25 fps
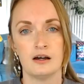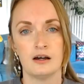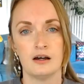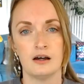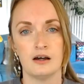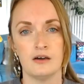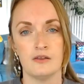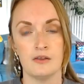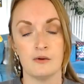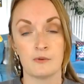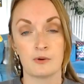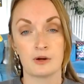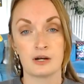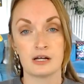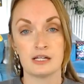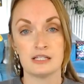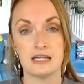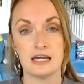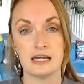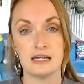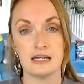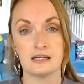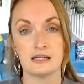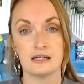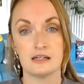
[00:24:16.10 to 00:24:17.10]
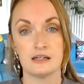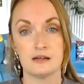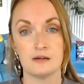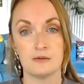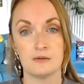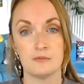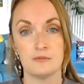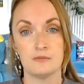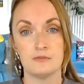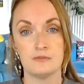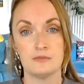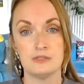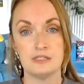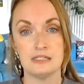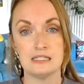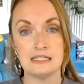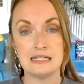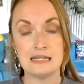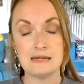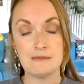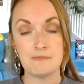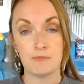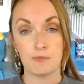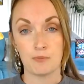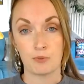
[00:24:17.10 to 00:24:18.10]
And then we're going to take
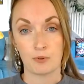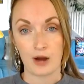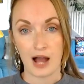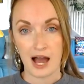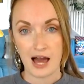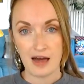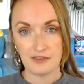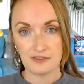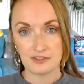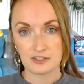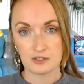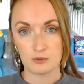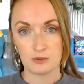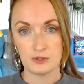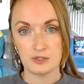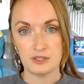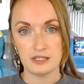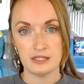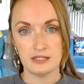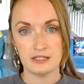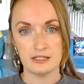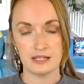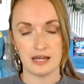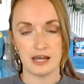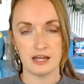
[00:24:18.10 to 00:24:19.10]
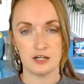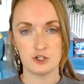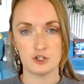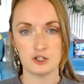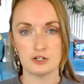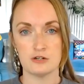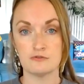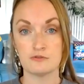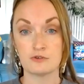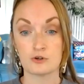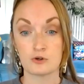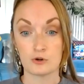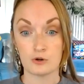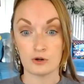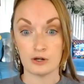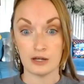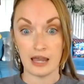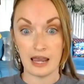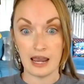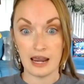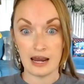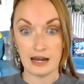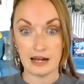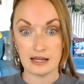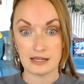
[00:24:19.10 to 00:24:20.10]
deep breaths with the intention of
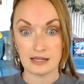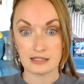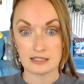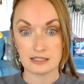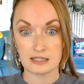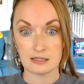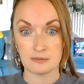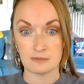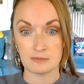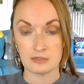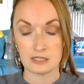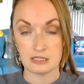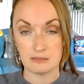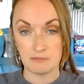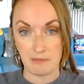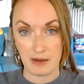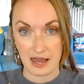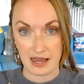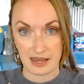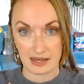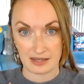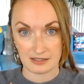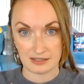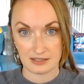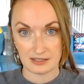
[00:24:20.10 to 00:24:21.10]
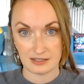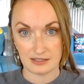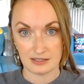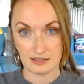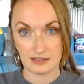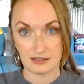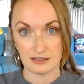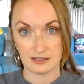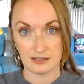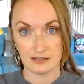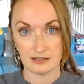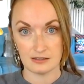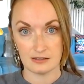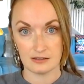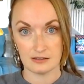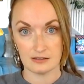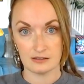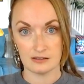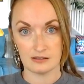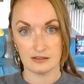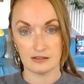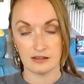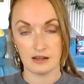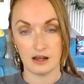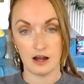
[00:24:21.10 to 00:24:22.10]
creating some space
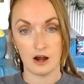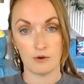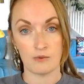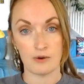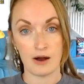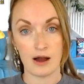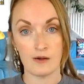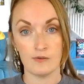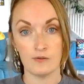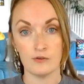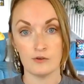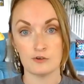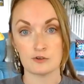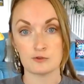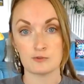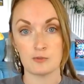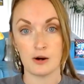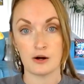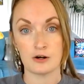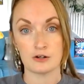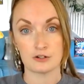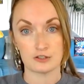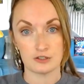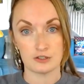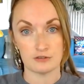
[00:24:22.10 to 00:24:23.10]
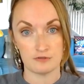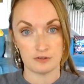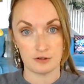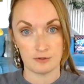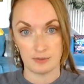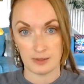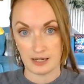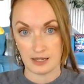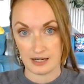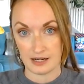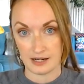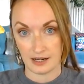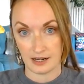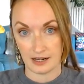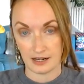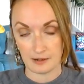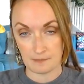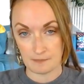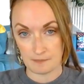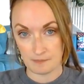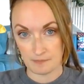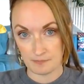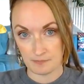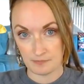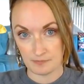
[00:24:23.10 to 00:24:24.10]
around those parts of your body.
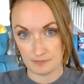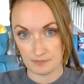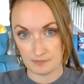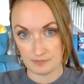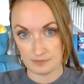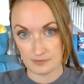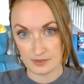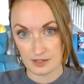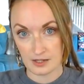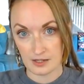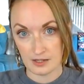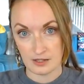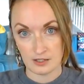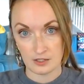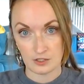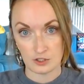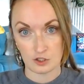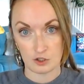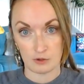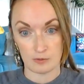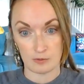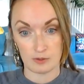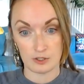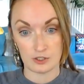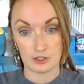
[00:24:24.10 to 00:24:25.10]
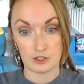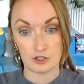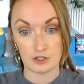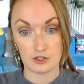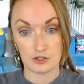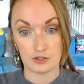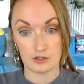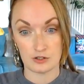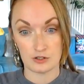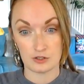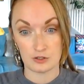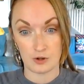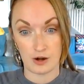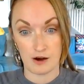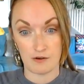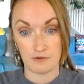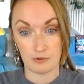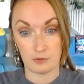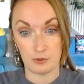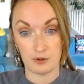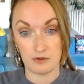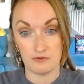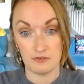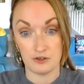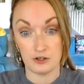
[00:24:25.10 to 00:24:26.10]
So much, so often
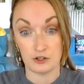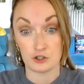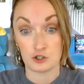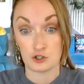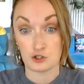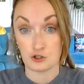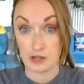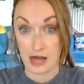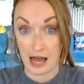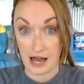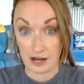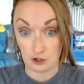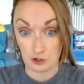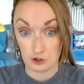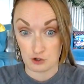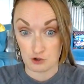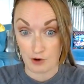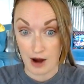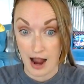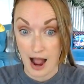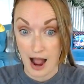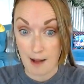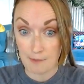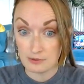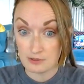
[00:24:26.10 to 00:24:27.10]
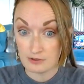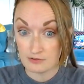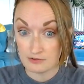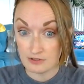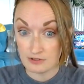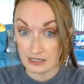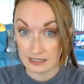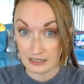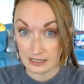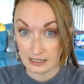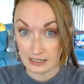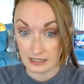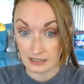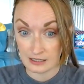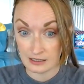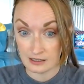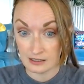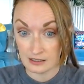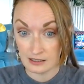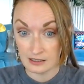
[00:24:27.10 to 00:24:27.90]
we feel that trapped feeling.